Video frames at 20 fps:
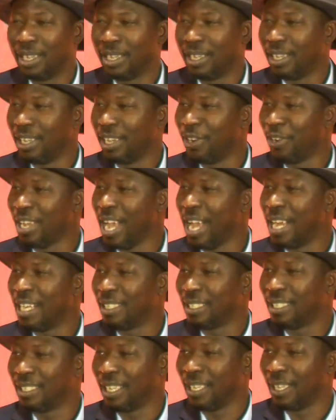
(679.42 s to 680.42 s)
In
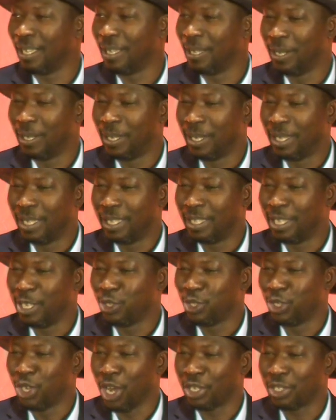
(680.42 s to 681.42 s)
reality, these
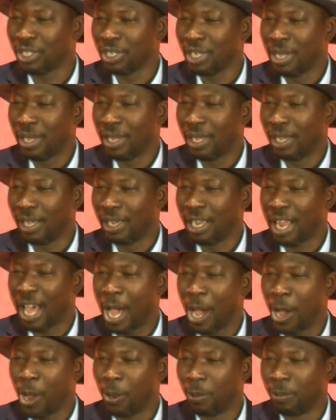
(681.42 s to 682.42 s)
dots
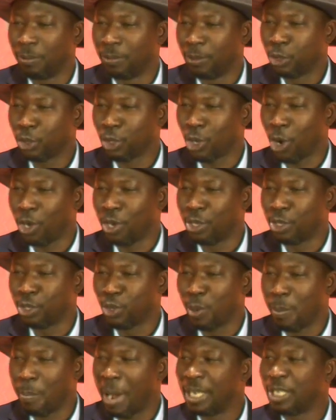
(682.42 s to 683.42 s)
allow scholars
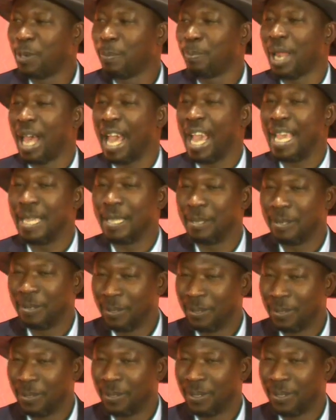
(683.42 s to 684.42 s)
to multiply
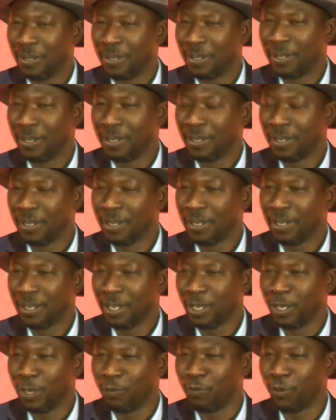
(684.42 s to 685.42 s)

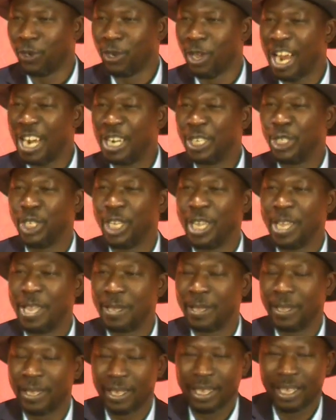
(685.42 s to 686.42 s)
the phonology,
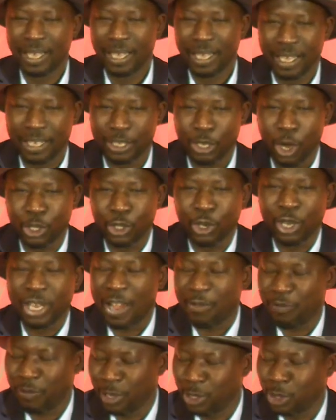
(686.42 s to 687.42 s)
the
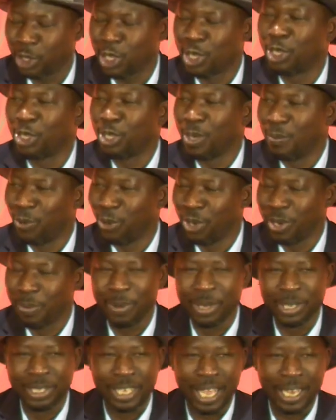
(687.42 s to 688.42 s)
orthographic system to
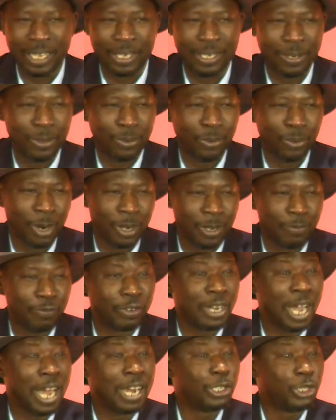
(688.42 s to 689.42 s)
represent world
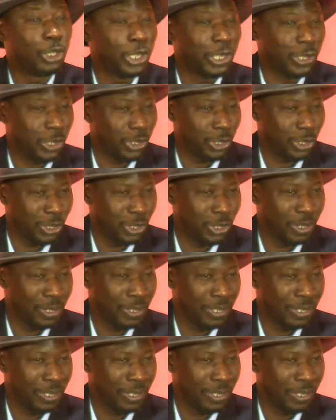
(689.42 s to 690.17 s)
phonologies,